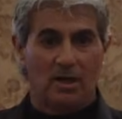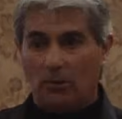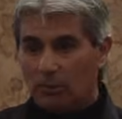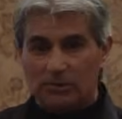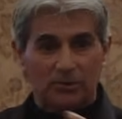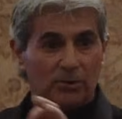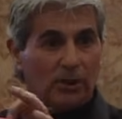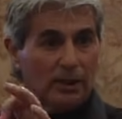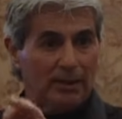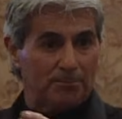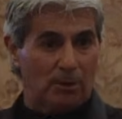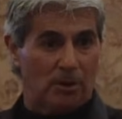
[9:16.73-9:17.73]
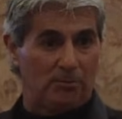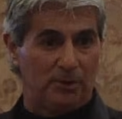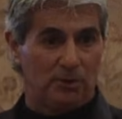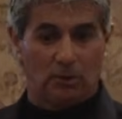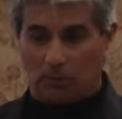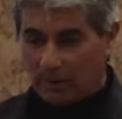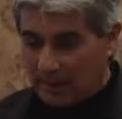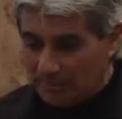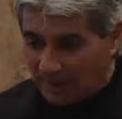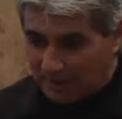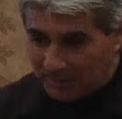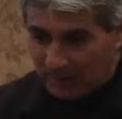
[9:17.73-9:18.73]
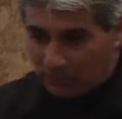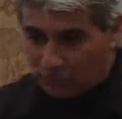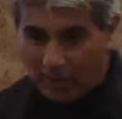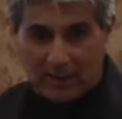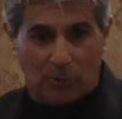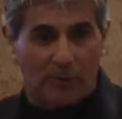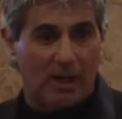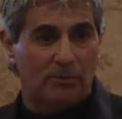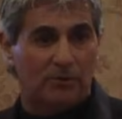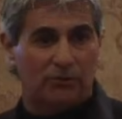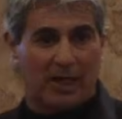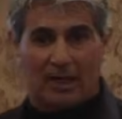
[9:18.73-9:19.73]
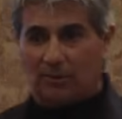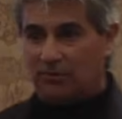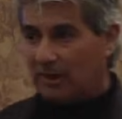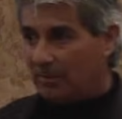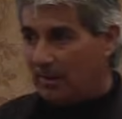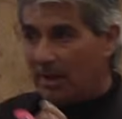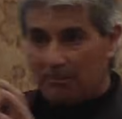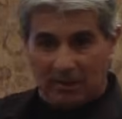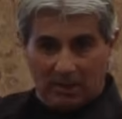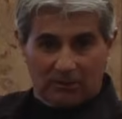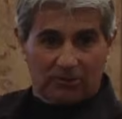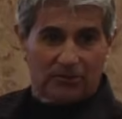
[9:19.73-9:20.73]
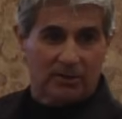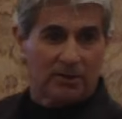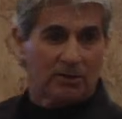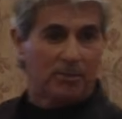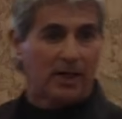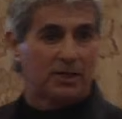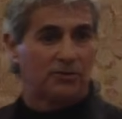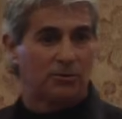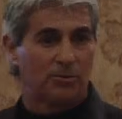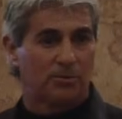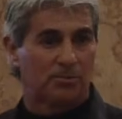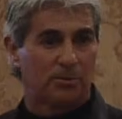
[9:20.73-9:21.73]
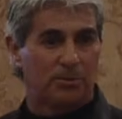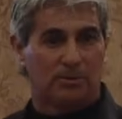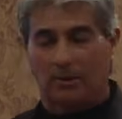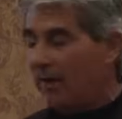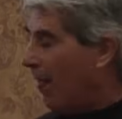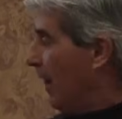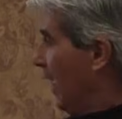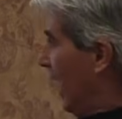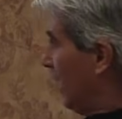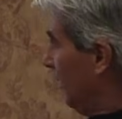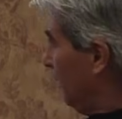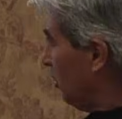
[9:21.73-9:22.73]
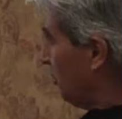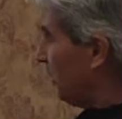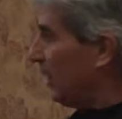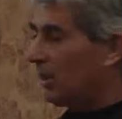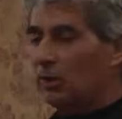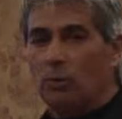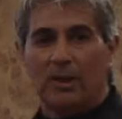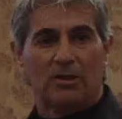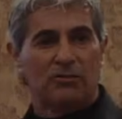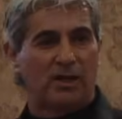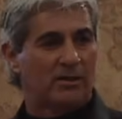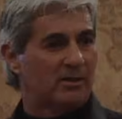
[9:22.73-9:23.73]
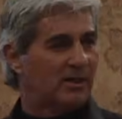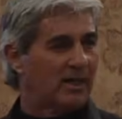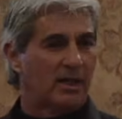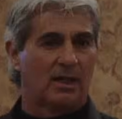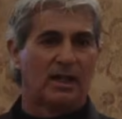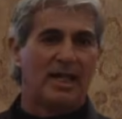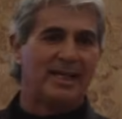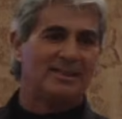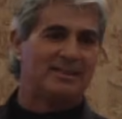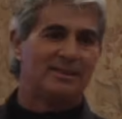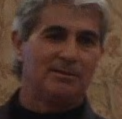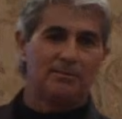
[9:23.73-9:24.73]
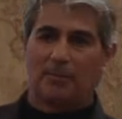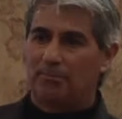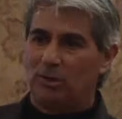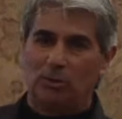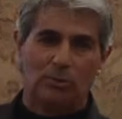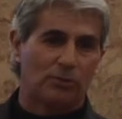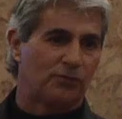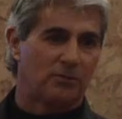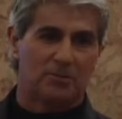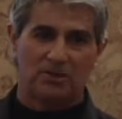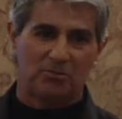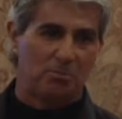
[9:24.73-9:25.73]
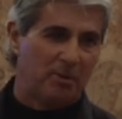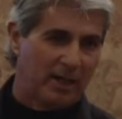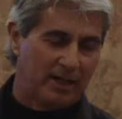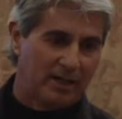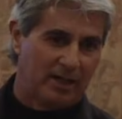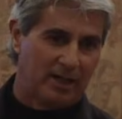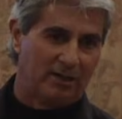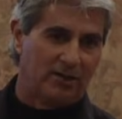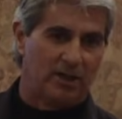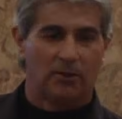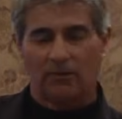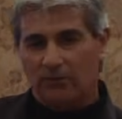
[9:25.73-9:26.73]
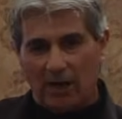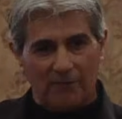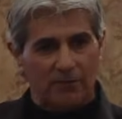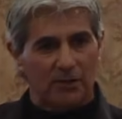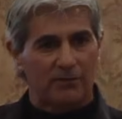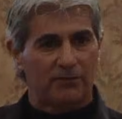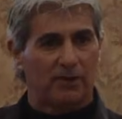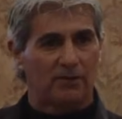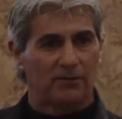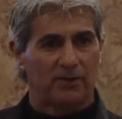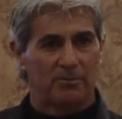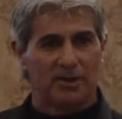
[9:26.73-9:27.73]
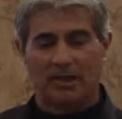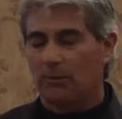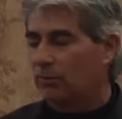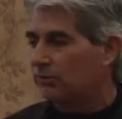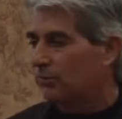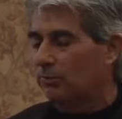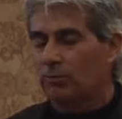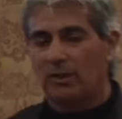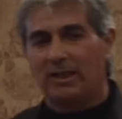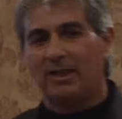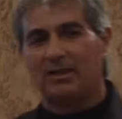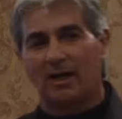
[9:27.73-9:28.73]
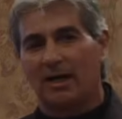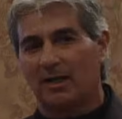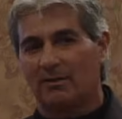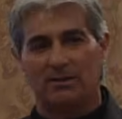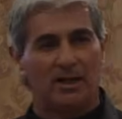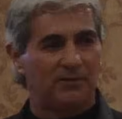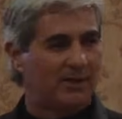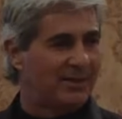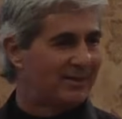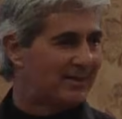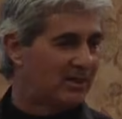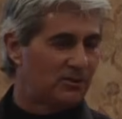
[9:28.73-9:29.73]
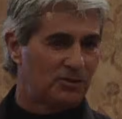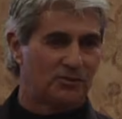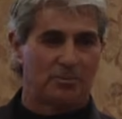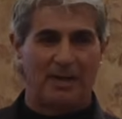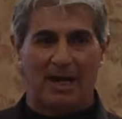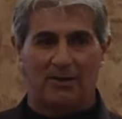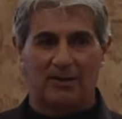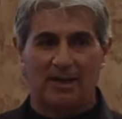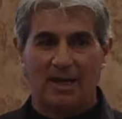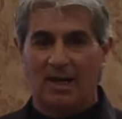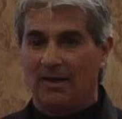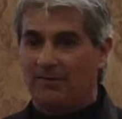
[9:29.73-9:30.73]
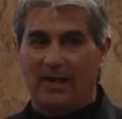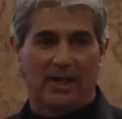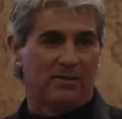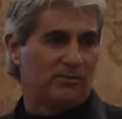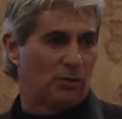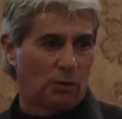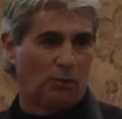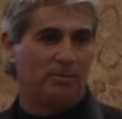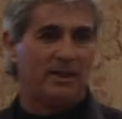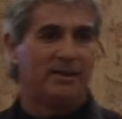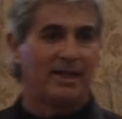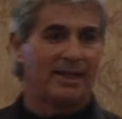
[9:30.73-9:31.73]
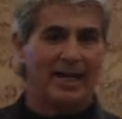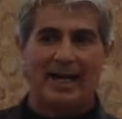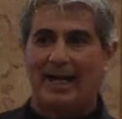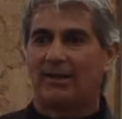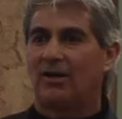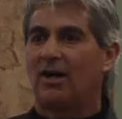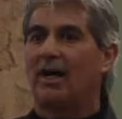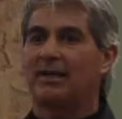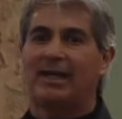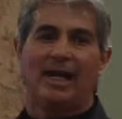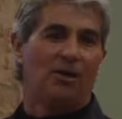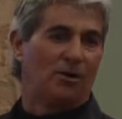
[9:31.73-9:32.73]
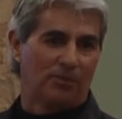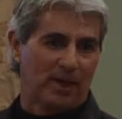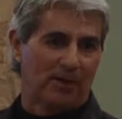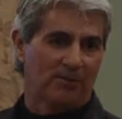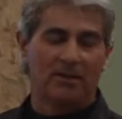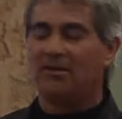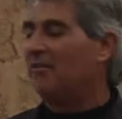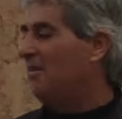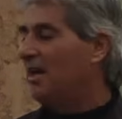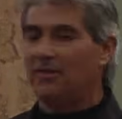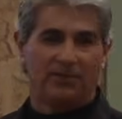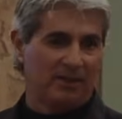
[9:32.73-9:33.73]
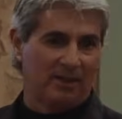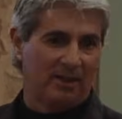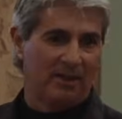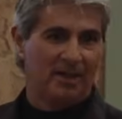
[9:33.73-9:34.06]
Was there a lip ball bugle where he might be trying to round his cows up because of a nearby intruder bull? And in this particular one, it sounded like a lazy bugle from his bedding area, or not very far from it. It was really nothing intensive about it that told me that he had a hot cow around. Nothing.